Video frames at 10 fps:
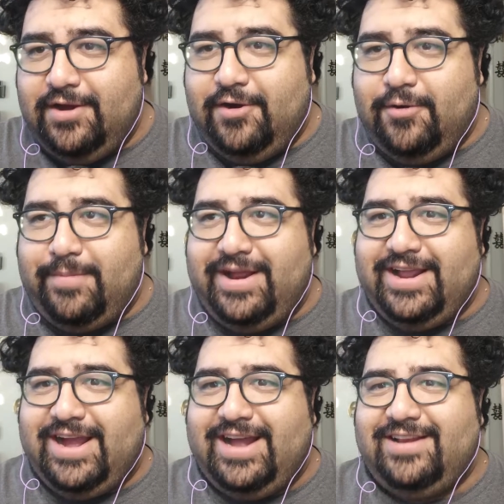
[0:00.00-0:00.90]
Oh my
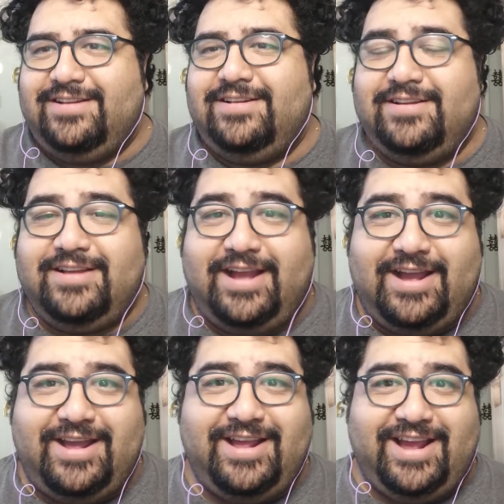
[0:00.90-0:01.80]
god.
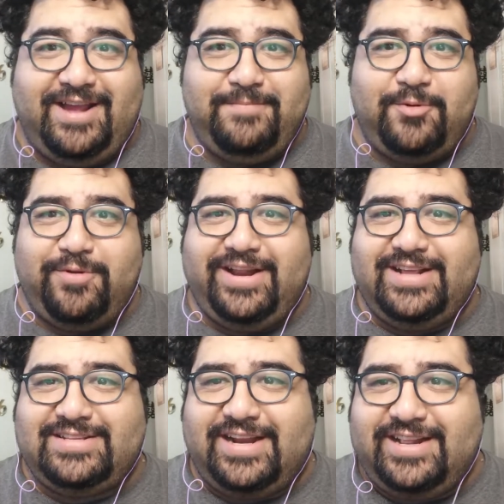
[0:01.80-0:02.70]
I, I'm already
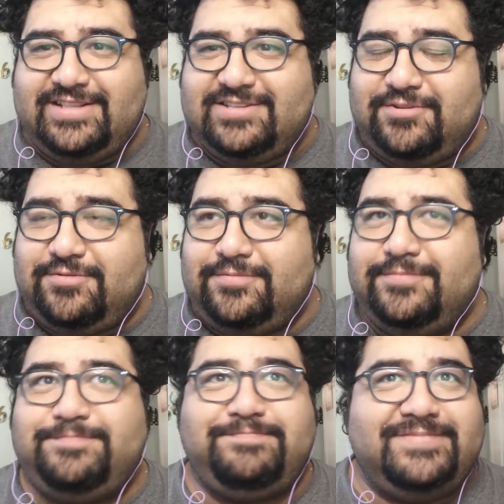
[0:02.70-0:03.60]
excited, so...
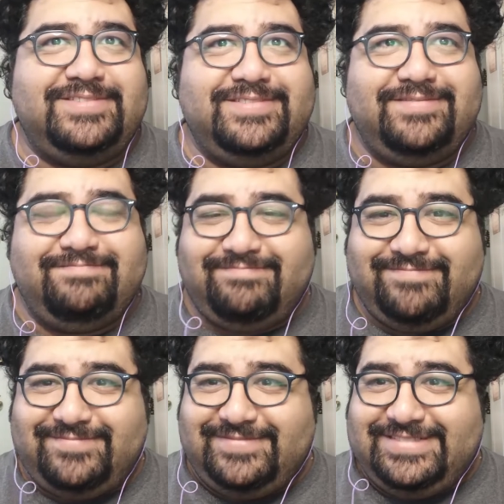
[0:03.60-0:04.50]

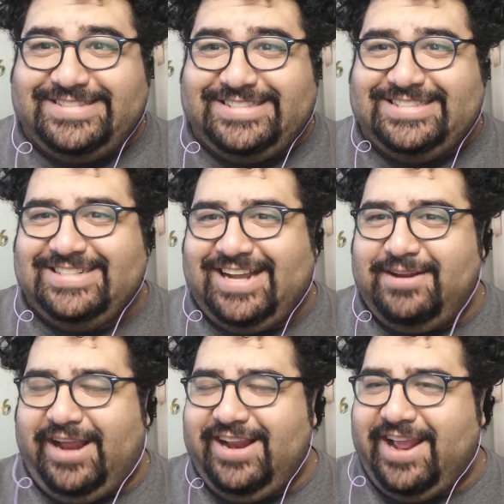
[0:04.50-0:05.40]
Ugh,
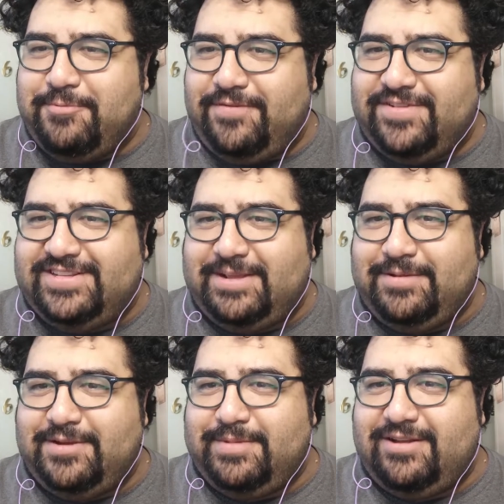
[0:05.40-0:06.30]
I, I can't wait for this game
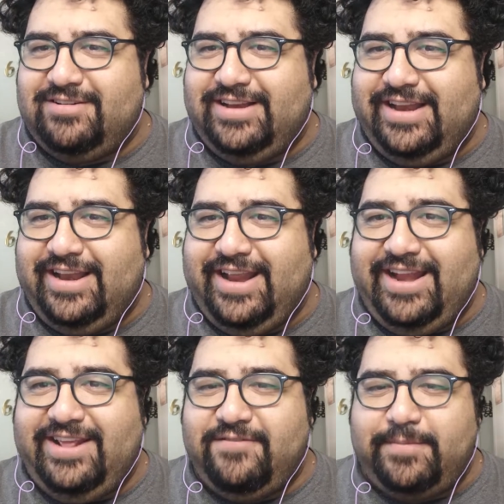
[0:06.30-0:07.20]
to come out, and
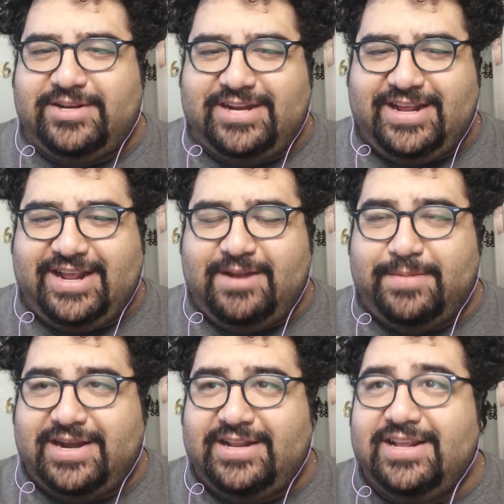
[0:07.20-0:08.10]
any information I can get
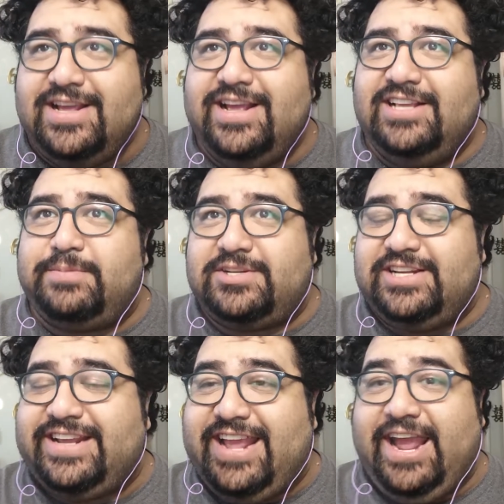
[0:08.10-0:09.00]
about it,
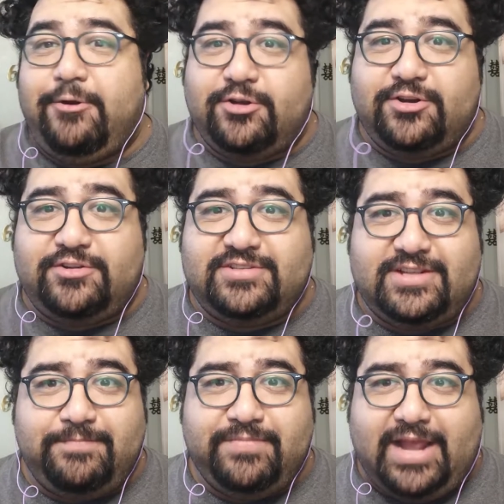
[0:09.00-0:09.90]
especially
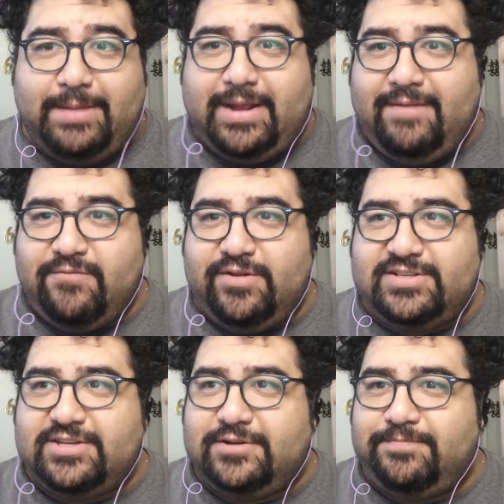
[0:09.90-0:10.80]
characters, I'm hyped for
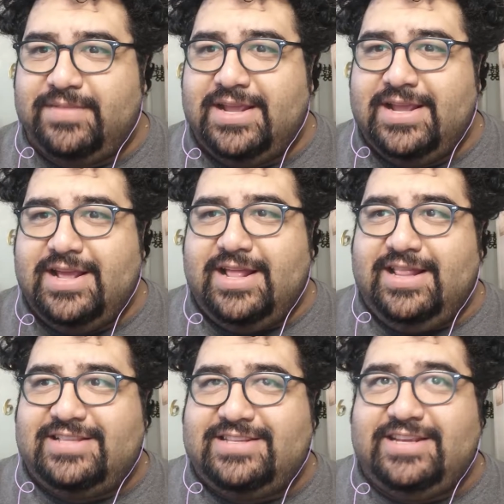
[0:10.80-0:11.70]
it. So
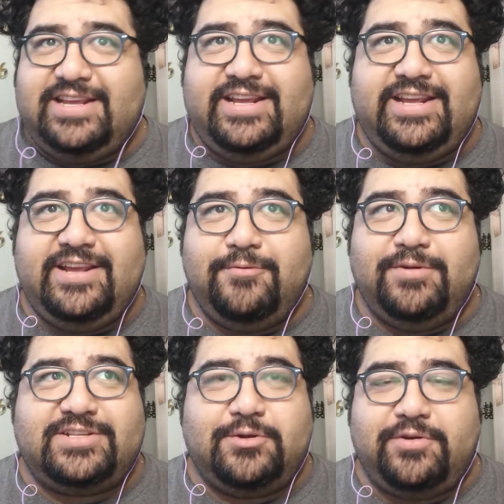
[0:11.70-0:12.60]
let's see
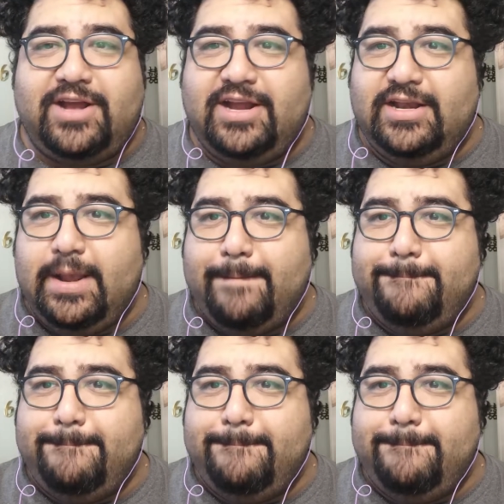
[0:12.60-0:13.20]
what's going on.